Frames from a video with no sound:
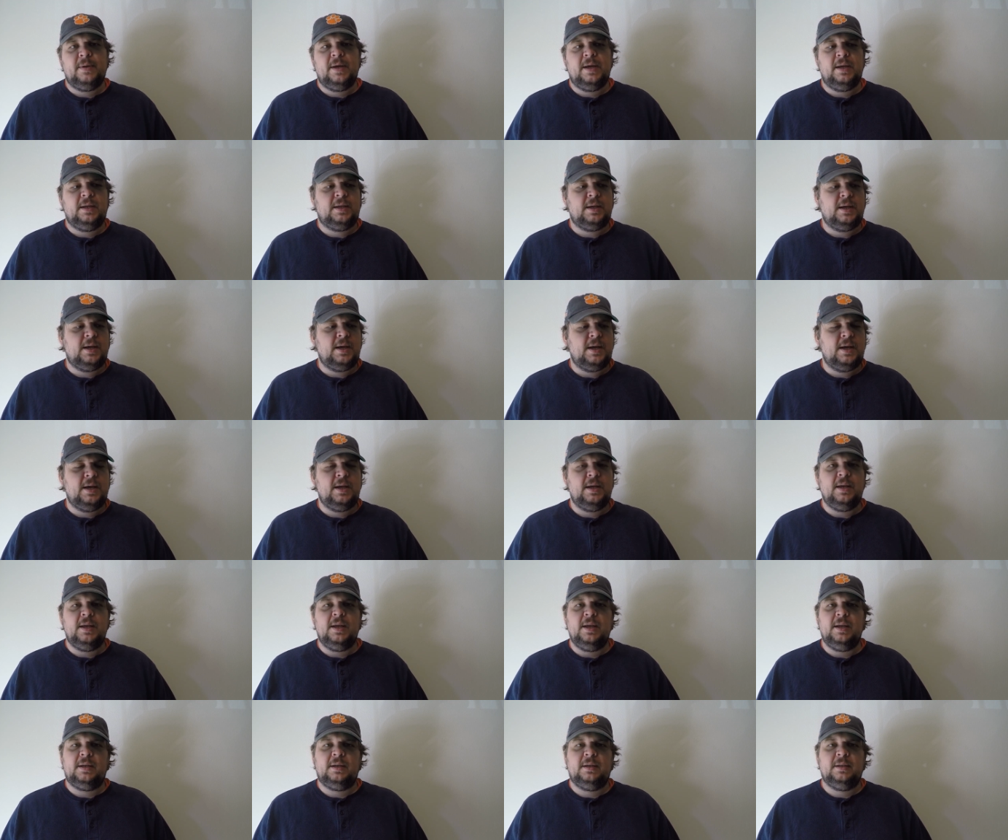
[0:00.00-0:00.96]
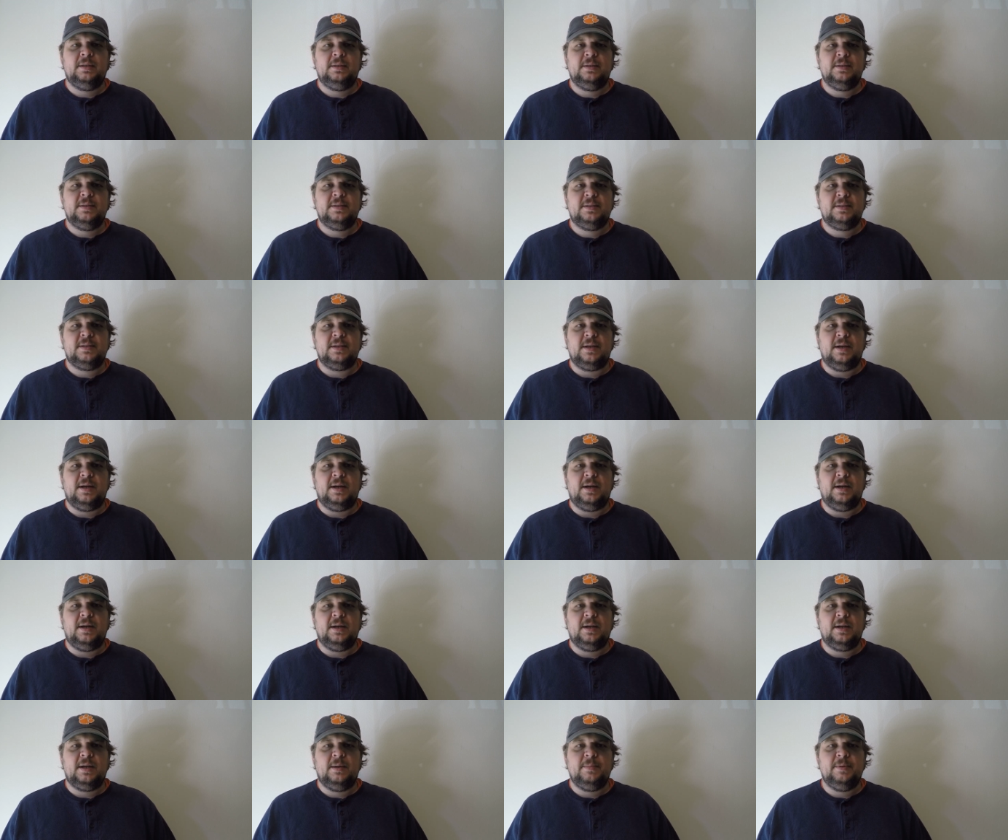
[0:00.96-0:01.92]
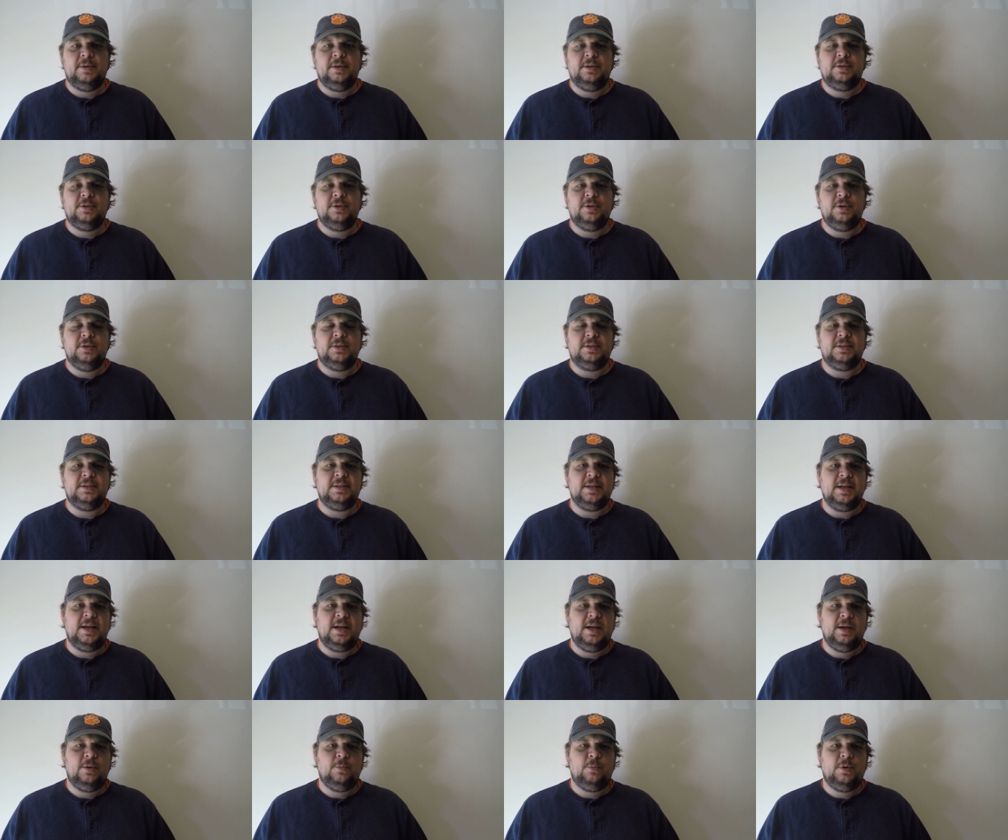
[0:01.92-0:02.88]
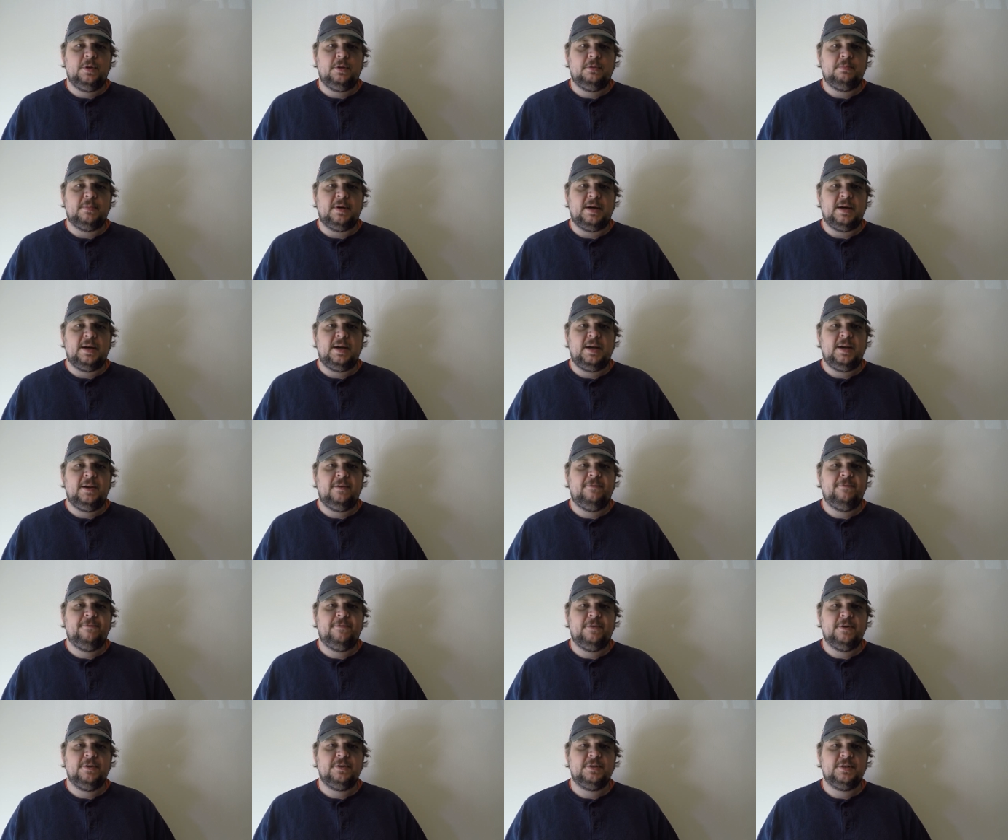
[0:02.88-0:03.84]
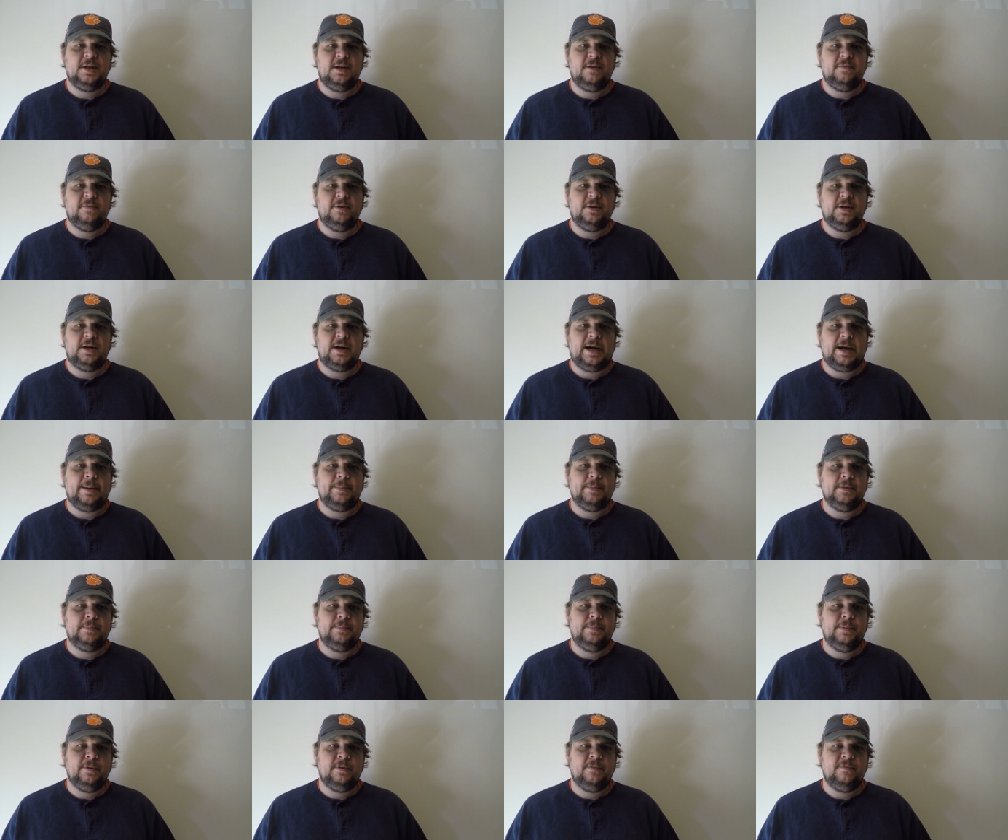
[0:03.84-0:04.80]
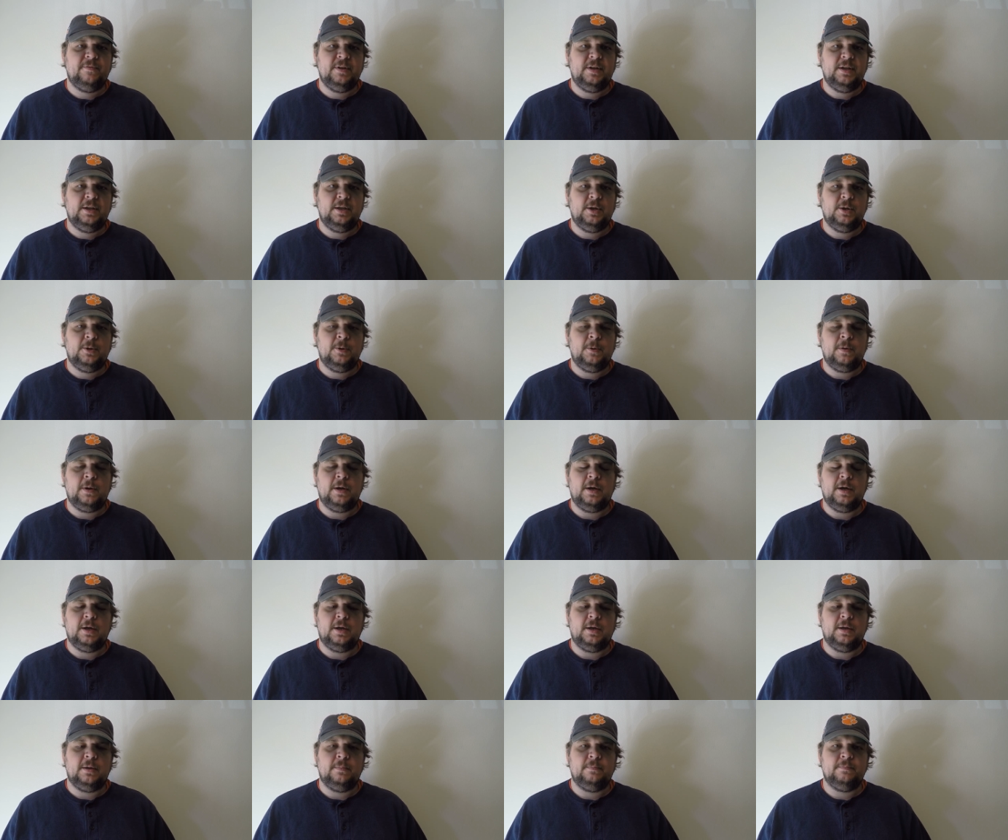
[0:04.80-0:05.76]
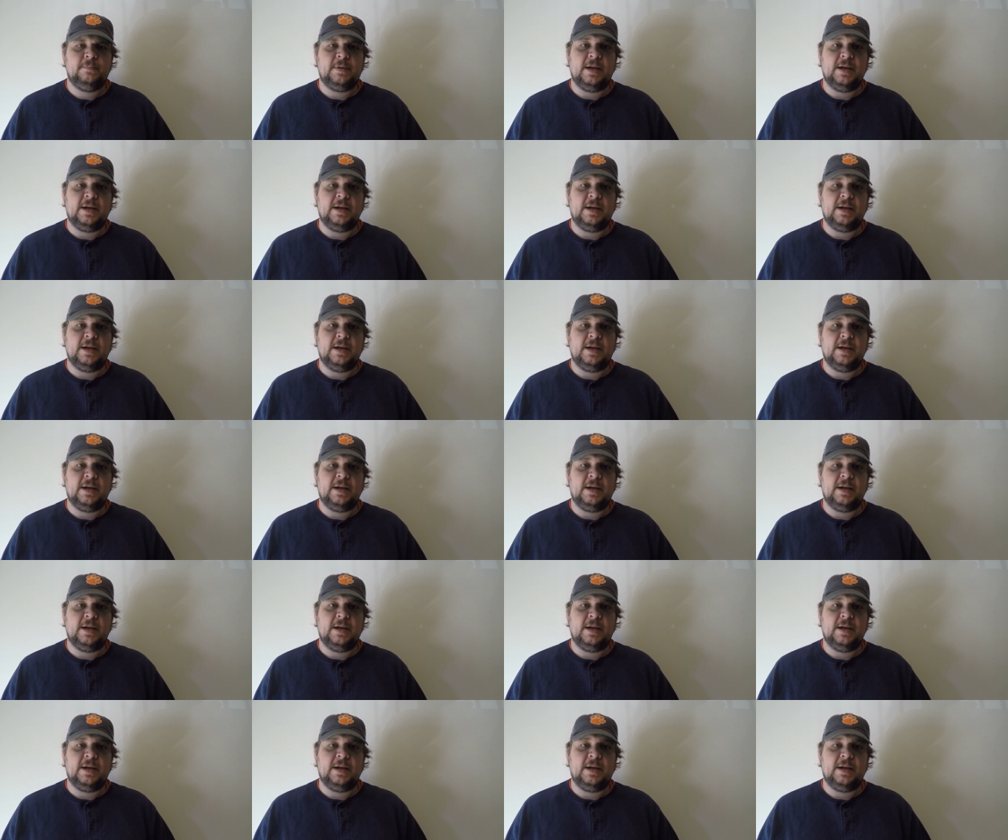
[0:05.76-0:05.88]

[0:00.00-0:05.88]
aka Icculus, coming to you today with my first ever comic book video.